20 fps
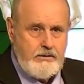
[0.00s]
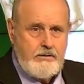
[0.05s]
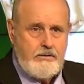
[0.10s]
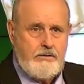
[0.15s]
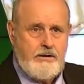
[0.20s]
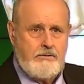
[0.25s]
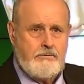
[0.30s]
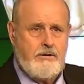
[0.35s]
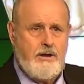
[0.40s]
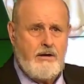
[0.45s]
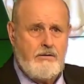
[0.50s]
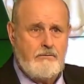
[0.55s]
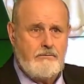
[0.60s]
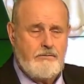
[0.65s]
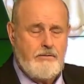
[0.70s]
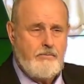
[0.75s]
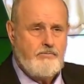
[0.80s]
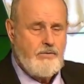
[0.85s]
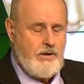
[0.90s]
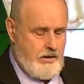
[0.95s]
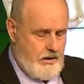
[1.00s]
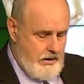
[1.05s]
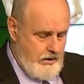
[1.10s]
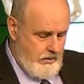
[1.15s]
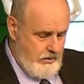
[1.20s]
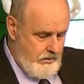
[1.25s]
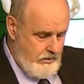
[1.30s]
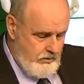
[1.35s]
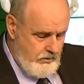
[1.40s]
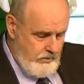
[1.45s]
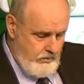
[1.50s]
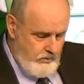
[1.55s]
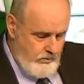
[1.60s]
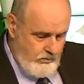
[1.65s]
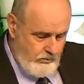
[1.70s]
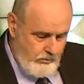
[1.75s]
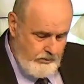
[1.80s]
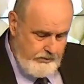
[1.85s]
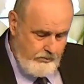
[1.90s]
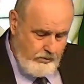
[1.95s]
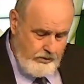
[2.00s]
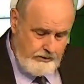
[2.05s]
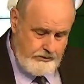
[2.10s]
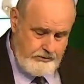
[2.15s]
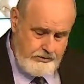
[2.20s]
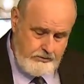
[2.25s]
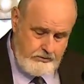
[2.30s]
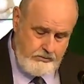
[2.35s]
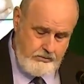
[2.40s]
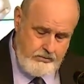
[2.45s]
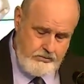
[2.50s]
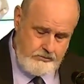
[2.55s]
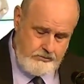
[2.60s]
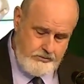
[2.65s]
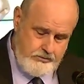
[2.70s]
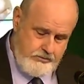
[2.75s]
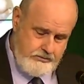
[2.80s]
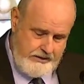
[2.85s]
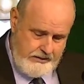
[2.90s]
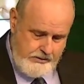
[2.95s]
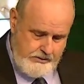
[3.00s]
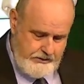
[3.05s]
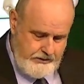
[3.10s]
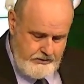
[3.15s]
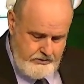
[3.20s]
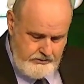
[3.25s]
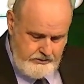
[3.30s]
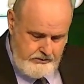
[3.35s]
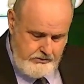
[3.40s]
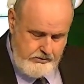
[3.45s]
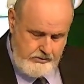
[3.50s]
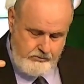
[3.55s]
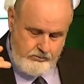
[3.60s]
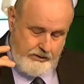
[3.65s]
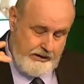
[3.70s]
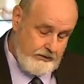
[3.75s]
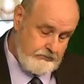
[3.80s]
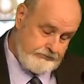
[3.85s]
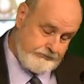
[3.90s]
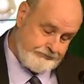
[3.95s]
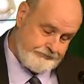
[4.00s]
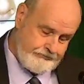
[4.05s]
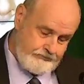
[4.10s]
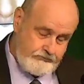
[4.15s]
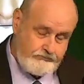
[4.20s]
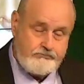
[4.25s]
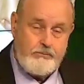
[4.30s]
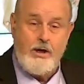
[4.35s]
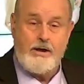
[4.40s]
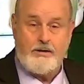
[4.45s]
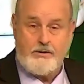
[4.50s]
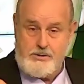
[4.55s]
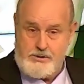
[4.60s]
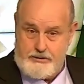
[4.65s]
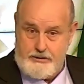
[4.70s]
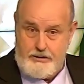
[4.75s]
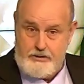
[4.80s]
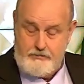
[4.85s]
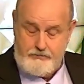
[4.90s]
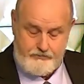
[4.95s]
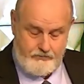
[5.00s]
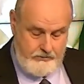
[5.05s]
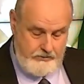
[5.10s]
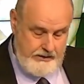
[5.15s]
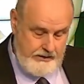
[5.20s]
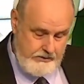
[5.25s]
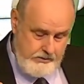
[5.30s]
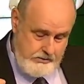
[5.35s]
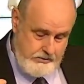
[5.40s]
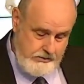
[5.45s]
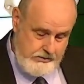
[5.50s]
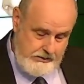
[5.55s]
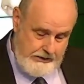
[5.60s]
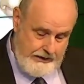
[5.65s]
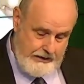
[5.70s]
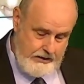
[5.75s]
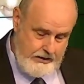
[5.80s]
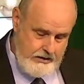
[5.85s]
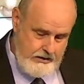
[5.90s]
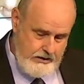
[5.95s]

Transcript: that's love. We want to dress like Jesus, well, modestly, that is to say,